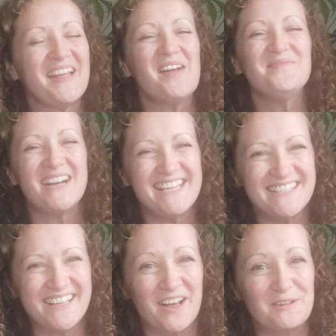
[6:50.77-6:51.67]
And rate
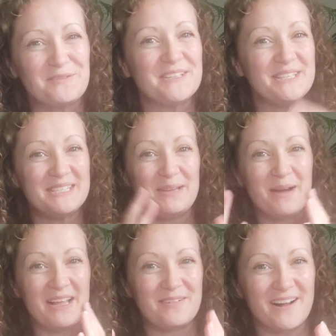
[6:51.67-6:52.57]
yourself and see
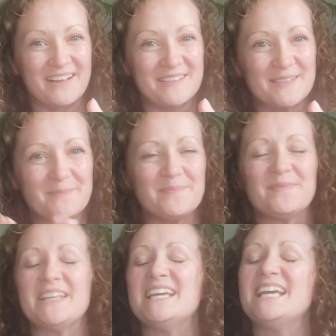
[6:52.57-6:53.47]
where you're at.
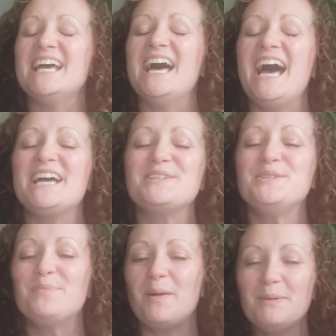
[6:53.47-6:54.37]
As
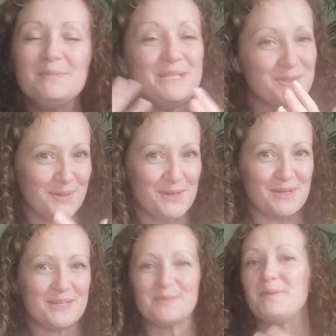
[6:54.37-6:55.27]
you probably
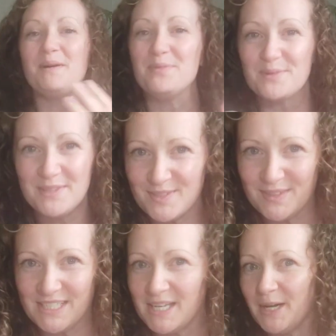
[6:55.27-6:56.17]
saw as we went through this
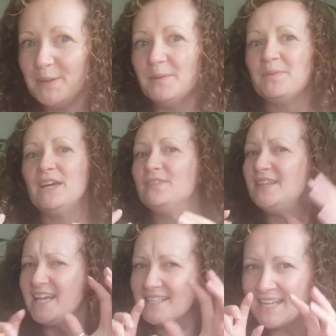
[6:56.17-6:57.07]
video,
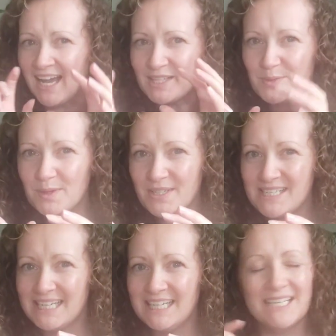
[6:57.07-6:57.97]
the exact
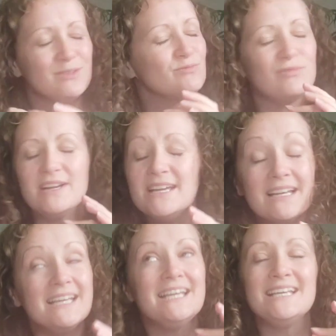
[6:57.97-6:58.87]
wording
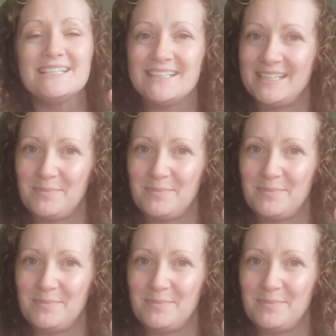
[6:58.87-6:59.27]
really isn't